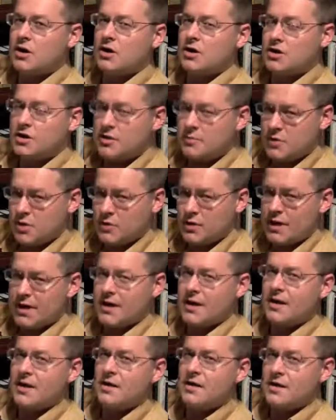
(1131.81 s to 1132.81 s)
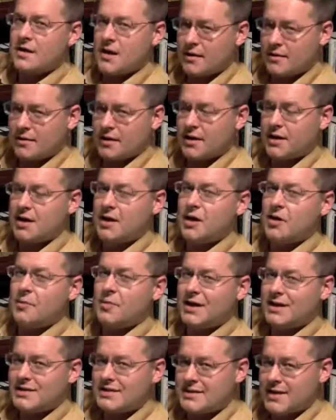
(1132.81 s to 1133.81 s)
her community nothing
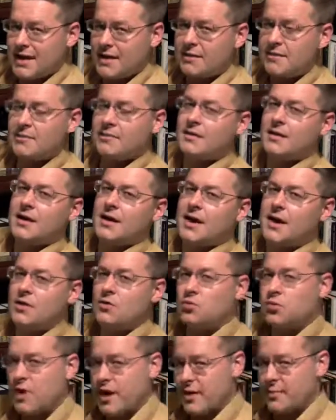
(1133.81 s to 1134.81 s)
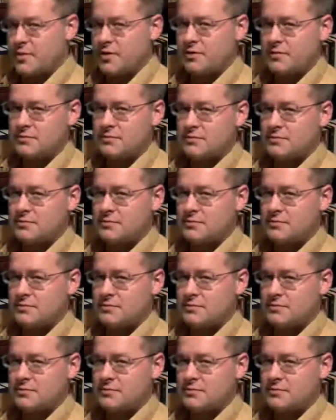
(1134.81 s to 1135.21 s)
but death and rape.